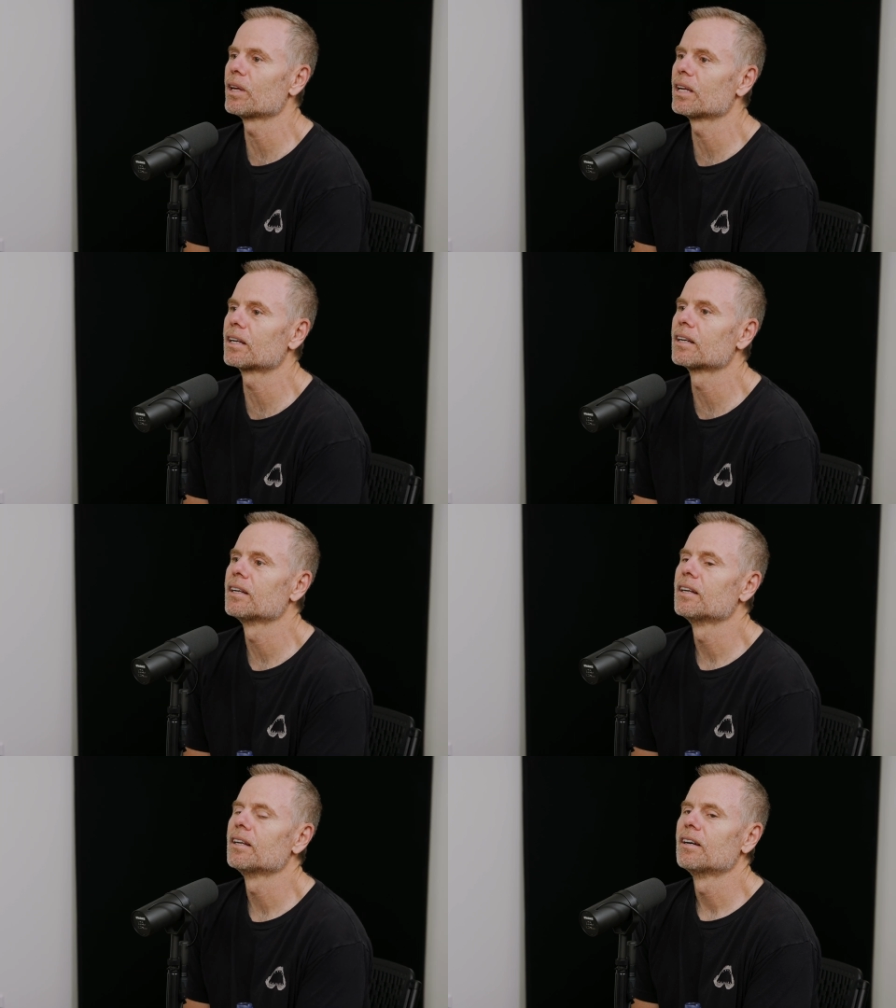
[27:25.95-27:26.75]
week
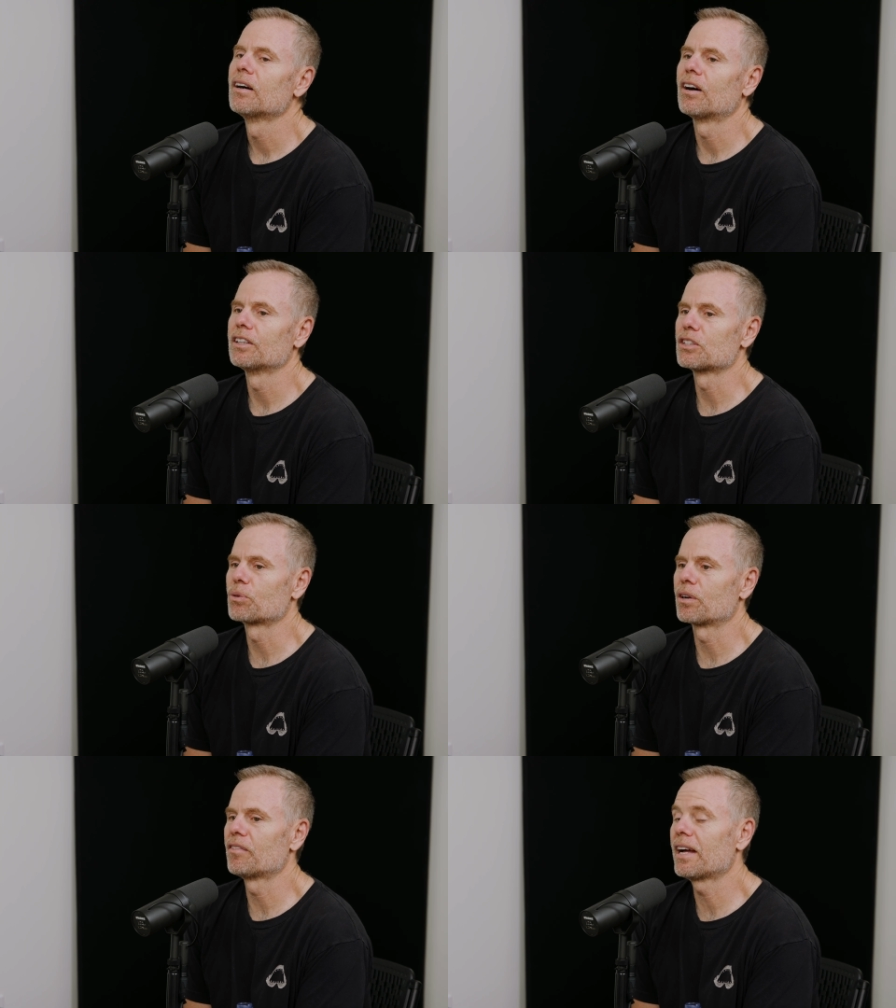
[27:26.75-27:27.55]
on these
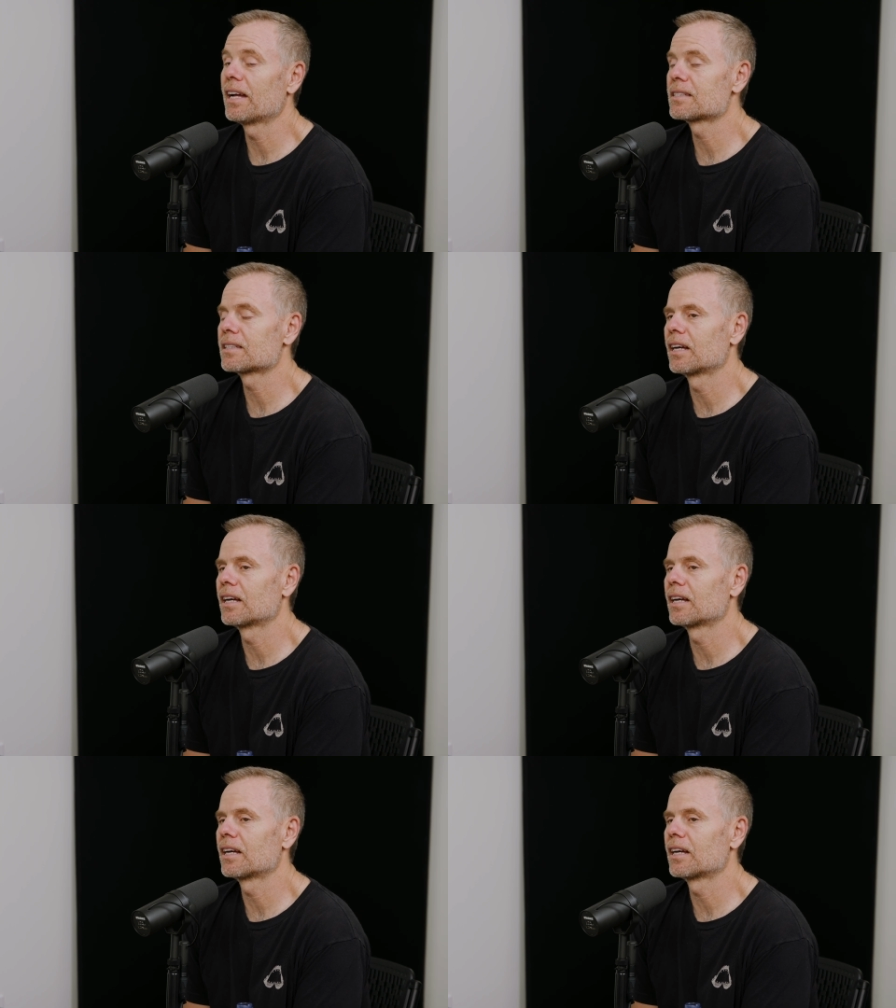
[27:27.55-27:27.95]
three events.